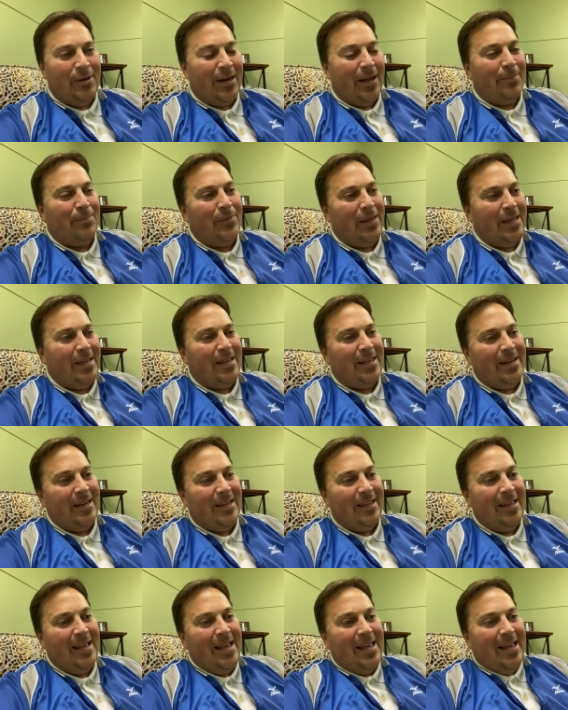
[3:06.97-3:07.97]
And I'm thinking
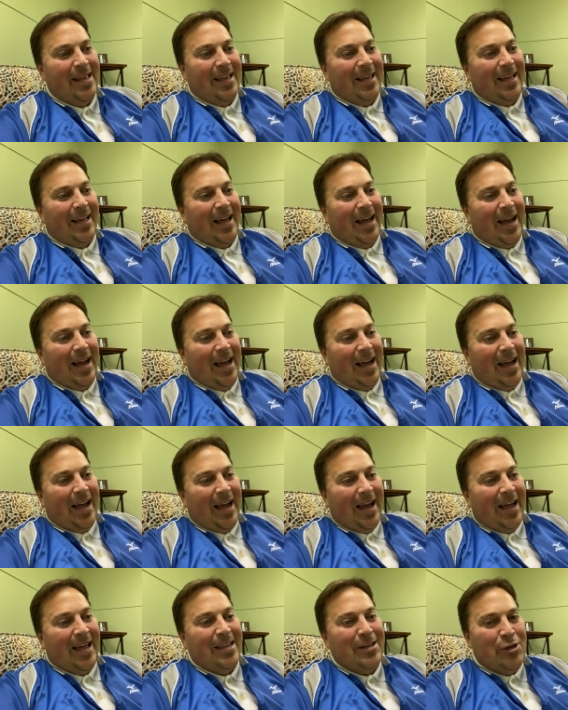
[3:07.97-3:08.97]
that
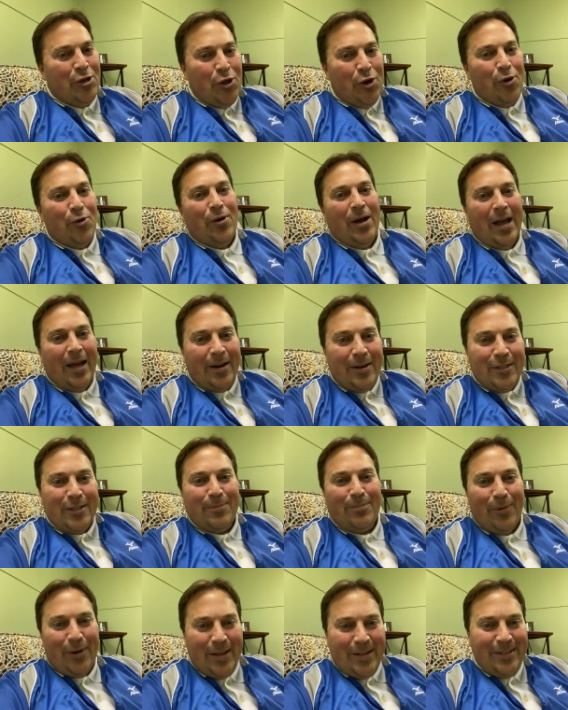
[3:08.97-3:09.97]
I know how to
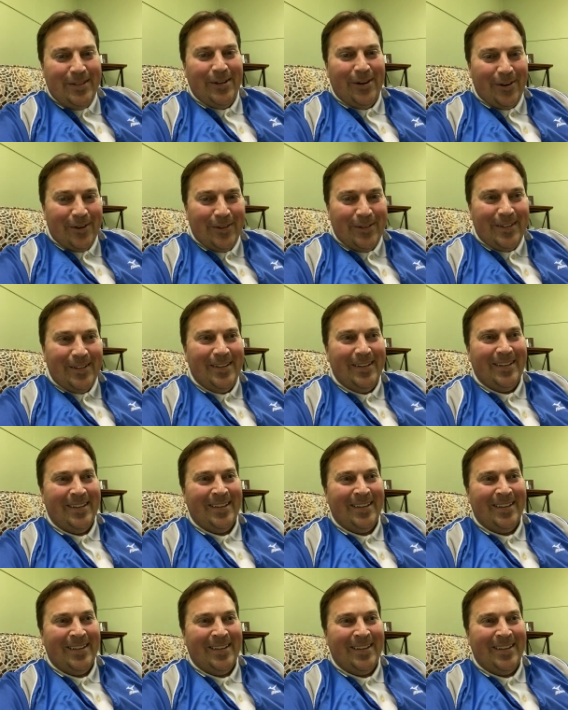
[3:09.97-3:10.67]
spread dirt.